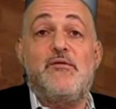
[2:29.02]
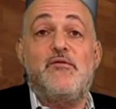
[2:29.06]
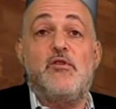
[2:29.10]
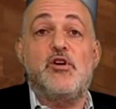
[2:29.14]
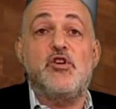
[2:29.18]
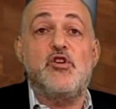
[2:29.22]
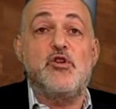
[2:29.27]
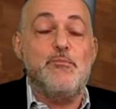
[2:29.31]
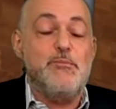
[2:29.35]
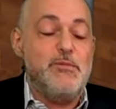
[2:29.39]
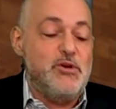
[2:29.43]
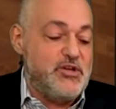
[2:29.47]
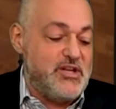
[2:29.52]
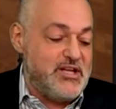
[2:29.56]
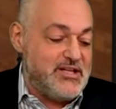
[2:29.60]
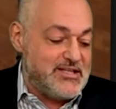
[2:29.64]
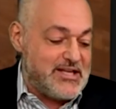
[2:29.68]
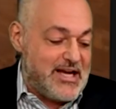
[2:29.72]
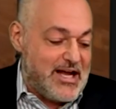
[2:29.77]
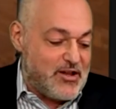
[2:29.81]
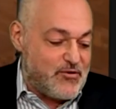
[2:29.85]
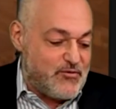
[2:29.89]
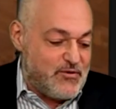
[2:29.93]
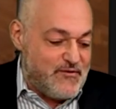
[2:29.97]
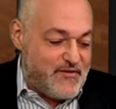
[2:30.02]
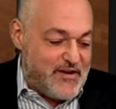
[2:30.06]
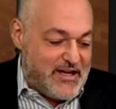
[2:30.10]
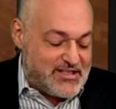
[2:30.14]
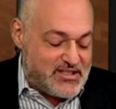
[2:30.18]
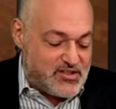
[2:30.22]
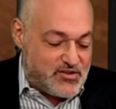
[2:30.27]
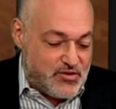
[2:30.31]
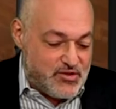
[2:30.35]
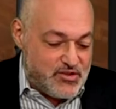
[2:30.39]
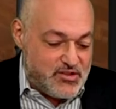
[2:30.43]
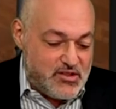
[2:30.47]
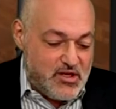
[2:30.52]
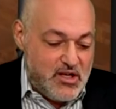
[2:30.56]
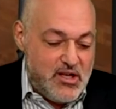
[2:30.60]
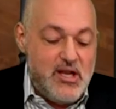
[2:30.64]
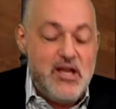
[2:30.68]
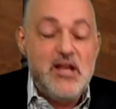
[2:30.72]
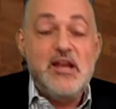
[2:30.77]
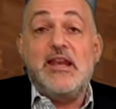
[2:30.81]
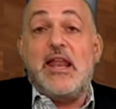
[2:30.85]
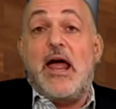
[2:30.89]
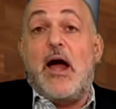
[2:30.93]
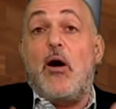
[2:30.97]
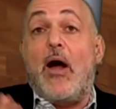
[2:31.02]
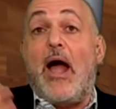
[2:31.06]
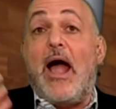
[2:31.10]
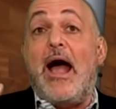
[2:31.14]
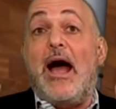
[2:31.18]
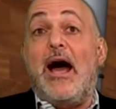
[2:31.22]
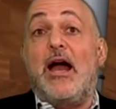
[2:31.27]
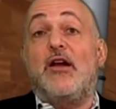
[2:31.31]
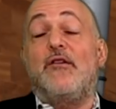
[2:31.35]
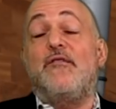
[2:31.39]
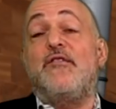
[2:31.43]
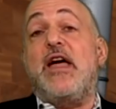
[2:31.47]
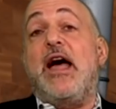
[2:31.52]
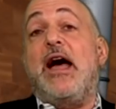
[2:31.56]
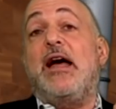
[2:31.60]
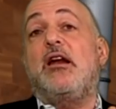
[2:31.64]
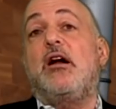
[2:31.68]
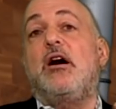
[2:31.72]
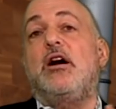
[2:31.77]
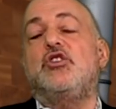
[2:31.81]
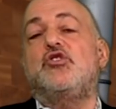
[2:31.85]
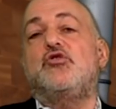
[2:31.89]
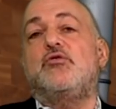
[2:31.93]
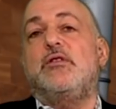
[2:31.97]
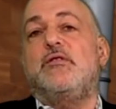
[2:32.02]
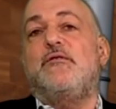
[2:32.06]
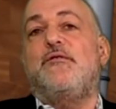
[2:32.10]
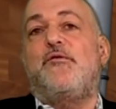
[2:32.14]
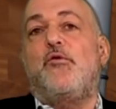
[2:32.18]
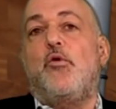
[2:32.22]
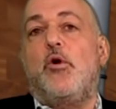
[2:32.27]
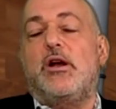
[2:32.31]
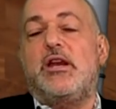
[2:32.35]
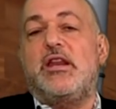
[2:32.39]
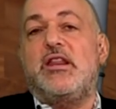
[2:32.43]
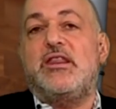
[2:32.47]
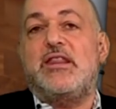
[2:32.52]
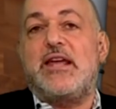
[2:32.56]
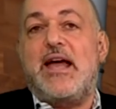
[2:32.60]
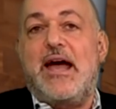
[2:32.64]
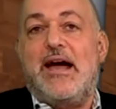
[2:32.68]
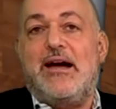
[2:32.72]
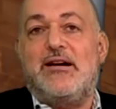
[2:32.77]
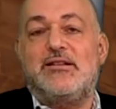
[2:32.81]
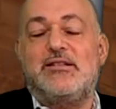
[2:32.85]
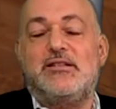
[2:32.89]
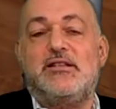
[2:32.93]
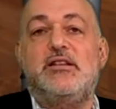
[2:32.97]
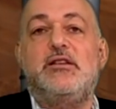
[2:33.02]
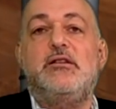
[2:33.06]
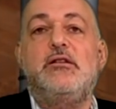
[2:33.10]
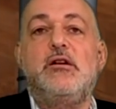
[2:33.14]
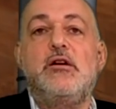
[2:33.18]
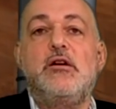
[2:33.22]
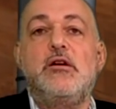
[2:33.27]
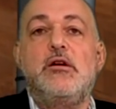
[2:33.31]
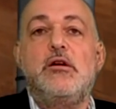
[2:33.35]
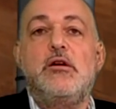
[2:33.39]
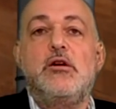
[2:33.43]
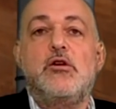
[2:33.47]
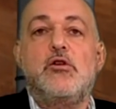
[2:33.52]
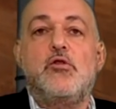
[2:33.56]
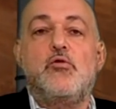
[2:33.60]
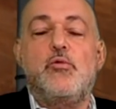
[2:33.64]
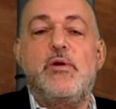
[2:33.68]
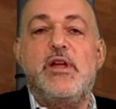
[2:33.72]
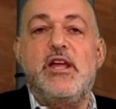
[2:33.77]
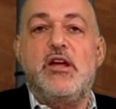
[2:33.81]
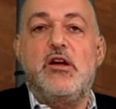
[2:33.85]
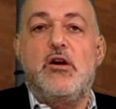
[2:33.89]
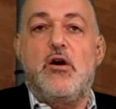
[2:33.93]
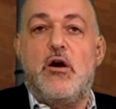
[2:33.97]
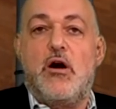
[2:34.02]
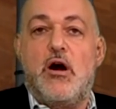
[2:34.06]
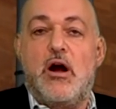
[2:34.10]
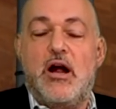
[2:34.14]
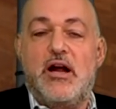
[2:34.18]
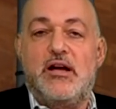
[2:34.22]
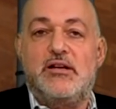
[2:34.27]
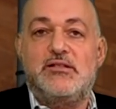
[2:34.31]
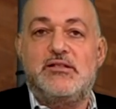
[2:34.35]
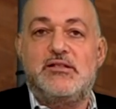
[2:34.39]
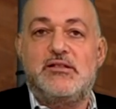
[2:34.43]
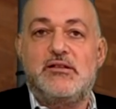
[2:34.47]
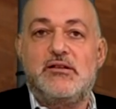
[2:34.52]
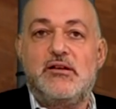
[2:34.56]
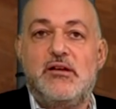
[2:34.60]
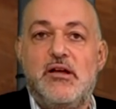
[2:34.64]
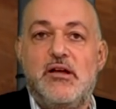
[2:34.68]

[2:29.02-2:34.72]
are your million dollar investors. Now, out of that 140,000 green cards,